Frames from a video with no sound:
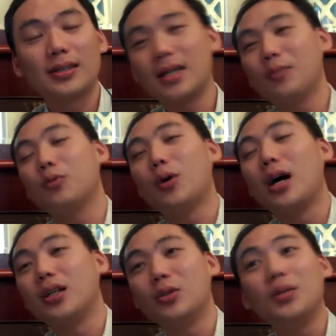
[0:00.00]
Some will
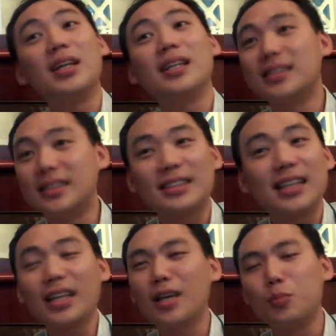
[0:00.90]
argue that it's a
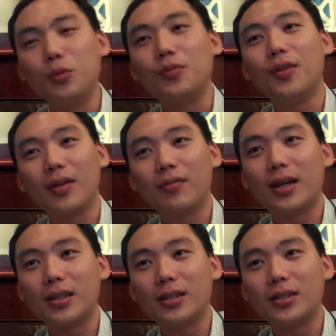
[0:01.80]
second mover
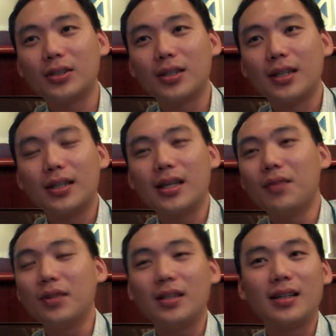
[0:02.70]
advantage.
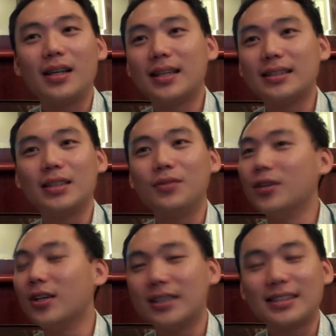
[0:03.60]
Nevertheless,
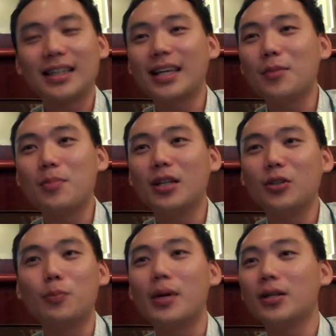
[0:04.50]
if you're the second
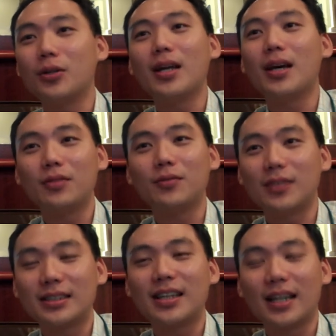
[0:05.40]
man, you might not have the
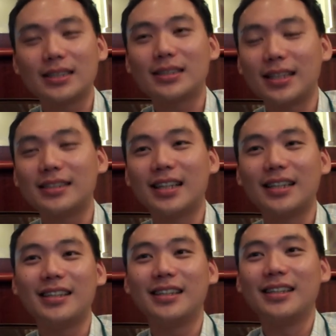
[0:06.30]
first guy's case
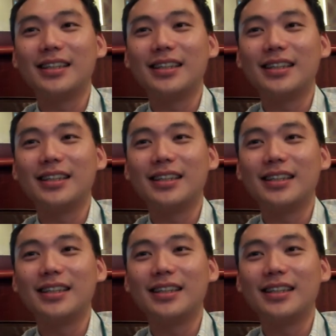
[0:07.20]
study.